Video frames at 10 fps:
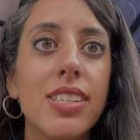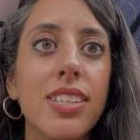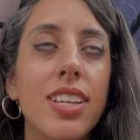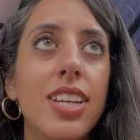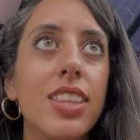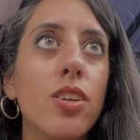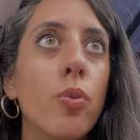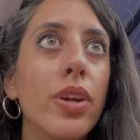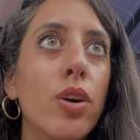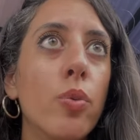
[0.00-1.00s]
The real
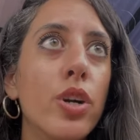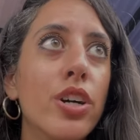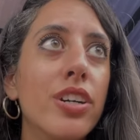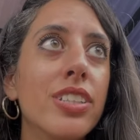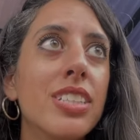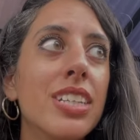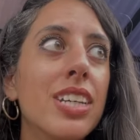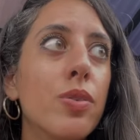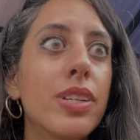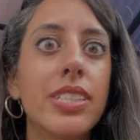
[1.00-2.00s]
world
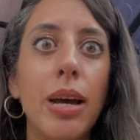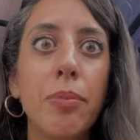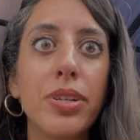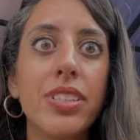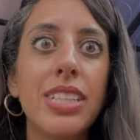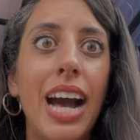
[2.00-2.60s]
resembles that.